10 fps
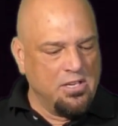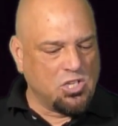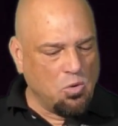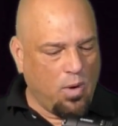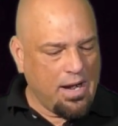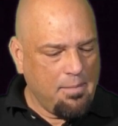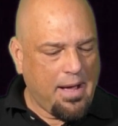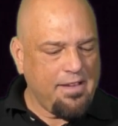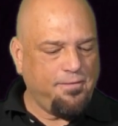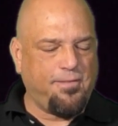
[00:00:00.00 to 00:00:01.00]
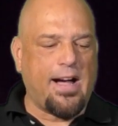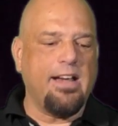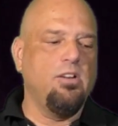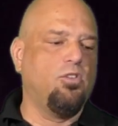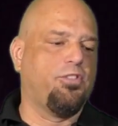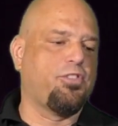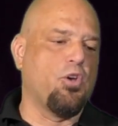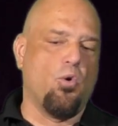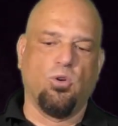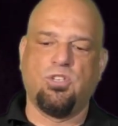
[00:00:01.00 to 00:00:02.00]
So what are my final
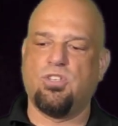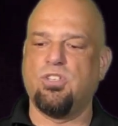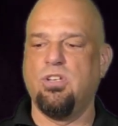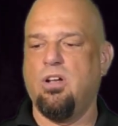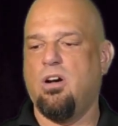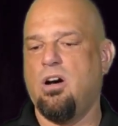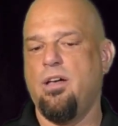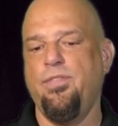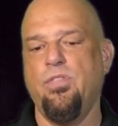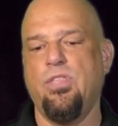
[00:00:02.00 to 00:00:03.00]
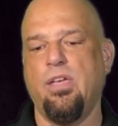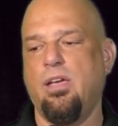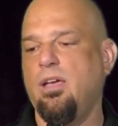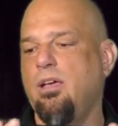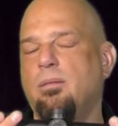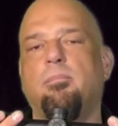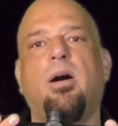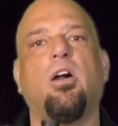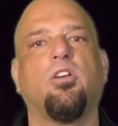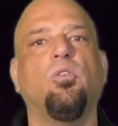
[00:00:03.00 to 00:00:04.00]
thoughts on the
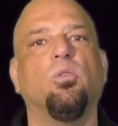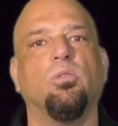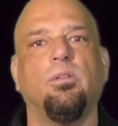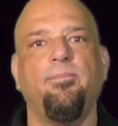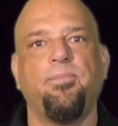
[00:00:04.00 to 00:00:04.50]
Marcool?